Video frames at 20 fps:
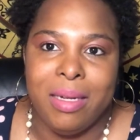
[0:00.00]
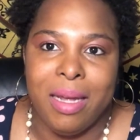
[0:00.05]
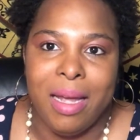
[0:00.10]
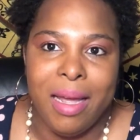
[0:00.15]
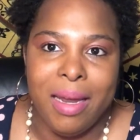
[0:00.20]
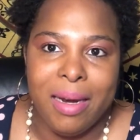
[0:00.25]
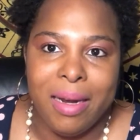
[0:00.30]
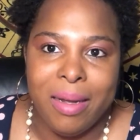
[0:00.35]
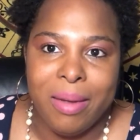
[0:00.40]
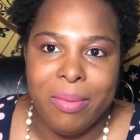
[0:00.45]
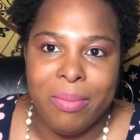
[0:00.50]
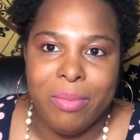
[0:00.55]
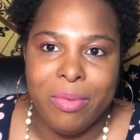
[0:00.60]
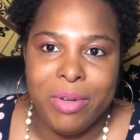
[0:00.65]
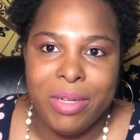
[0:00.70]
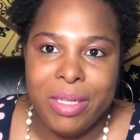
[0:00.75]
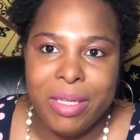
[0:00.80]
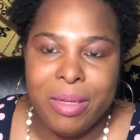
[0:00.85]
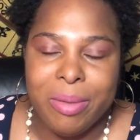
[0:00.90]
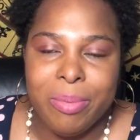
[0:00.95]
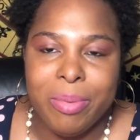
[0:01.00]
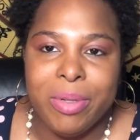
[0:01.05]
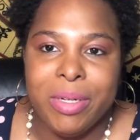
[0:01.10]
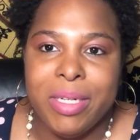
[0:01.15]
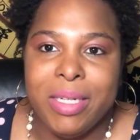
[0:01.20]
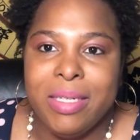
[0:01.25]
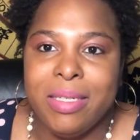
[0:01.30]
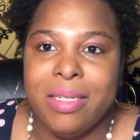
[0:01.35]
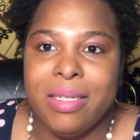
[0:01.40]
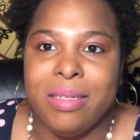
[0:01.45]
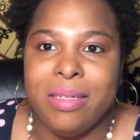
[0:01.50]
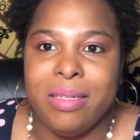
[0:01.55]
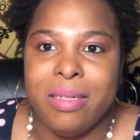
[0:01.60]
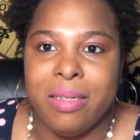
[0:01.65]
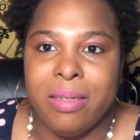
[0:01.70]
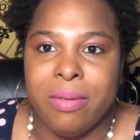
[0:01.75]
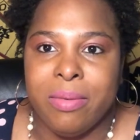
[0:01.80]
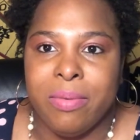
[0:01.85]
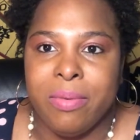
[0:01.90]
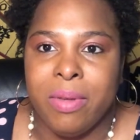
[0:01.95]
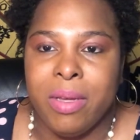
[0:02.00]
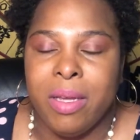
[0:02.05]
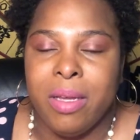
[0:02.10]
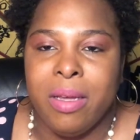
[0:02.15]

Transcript: and I am really appreciative